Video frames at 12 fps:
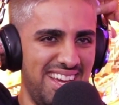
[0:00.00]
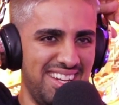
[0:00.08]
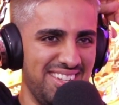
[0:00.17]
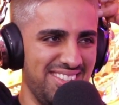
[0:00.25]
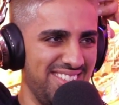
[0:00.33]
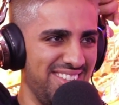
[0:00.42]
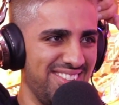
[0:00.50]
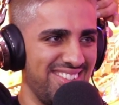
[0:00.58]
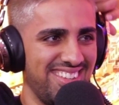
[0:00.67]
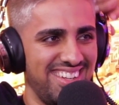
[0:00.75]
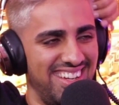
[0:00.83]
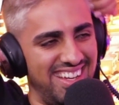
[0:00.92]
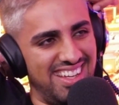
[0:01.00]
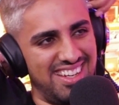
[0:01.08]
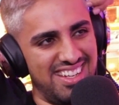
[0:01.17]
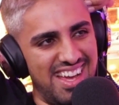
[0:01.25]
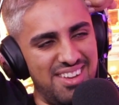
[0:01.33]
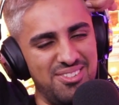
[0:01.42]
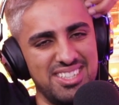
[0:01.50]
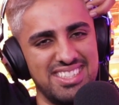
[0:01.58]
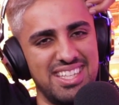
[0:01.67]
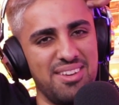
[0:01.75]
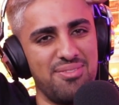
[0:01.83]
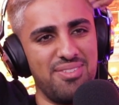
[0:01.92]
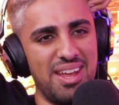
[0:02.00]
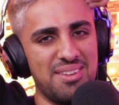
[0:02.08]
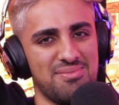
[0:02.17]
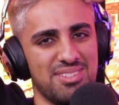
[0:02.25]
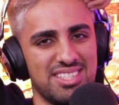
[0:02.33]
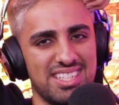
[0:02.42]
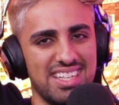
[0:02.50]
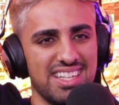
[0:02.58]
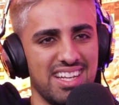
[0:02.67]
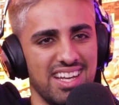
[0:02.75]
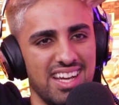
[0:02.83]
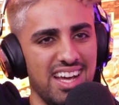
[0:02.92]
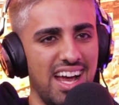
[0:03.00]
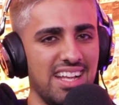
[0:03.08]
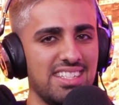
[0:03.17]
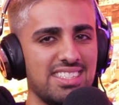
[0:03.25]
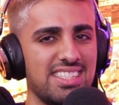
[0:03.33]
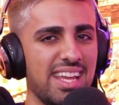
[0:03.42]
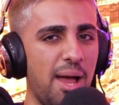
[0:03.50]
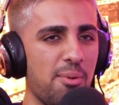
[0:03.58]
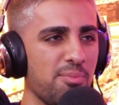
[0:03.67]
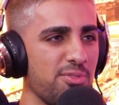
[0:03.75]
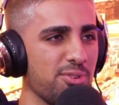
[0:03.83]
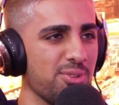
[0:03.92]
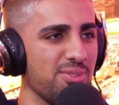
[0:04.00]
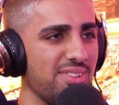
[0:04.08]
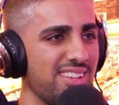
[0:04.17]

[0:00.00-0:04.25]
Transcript: I don't know. I wouldn't say fame machine. I'd just say helpful.